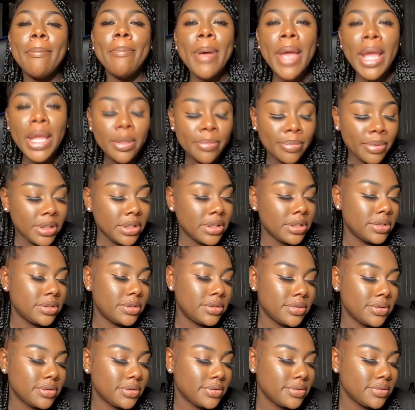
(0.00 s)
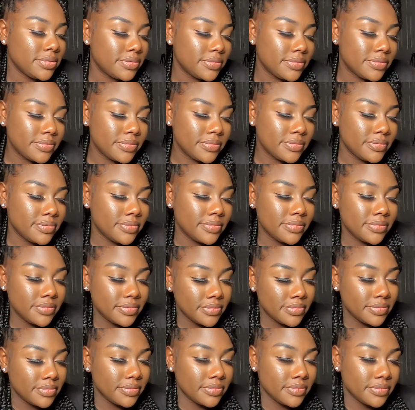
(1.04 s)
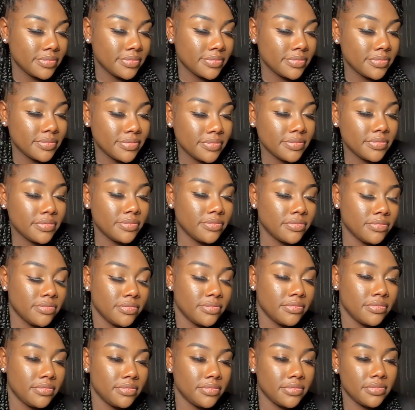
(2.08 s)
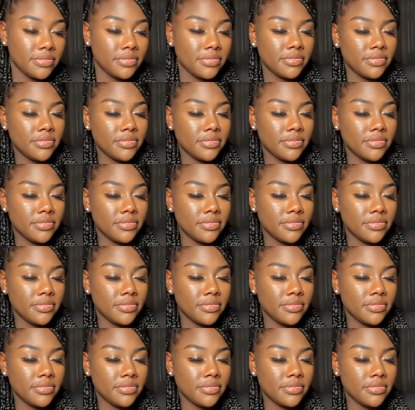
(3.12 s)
baby. Time too long to stray.